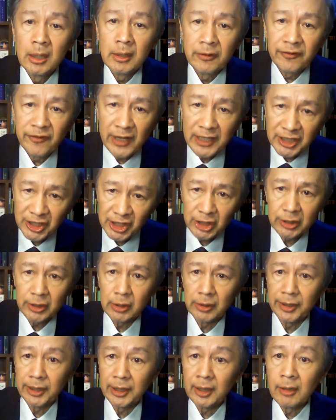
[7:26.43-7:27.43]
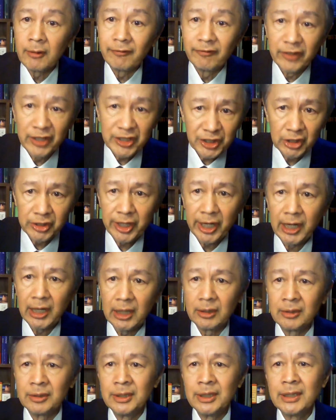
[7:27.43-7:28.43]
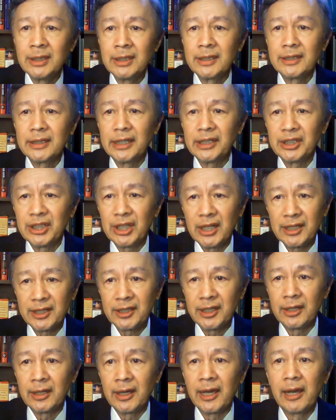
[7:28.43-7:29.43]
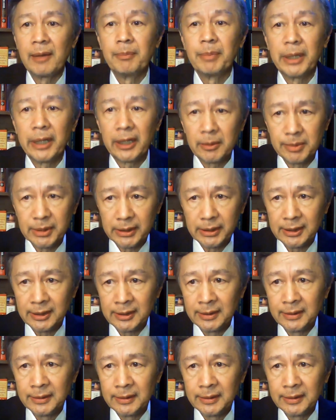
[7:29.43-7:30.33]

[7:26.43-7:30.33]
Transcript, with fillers: functionally versatile than just a black body.